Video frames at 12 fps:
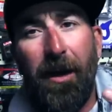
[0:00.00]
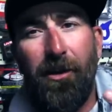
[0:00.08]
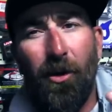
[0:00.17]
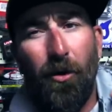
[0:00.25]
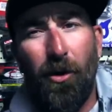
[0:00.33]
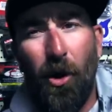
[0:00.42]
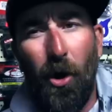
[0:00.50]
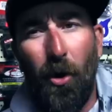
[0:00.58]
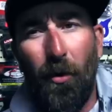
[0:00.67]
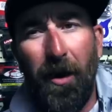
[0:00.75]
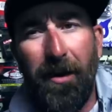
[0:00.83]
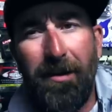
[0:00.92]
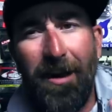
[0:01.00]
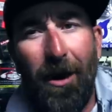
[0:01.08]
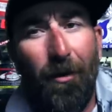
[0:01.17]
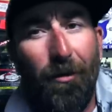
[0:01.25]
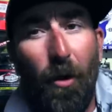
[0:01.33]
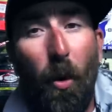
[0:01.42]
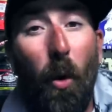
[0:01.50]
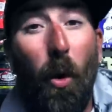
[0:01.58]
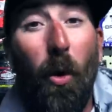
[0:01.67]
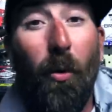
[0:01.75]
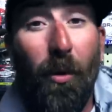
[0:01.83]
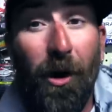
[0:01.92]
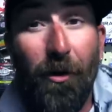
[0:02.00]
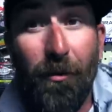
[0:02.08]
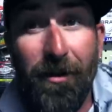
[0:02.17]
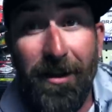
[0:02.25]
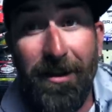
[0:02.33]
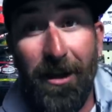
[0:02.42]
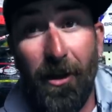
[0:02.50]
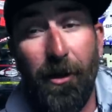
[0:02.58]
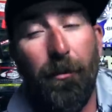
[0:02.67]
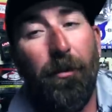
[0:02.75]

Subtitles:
and don't go and tell the whole world what they tell you.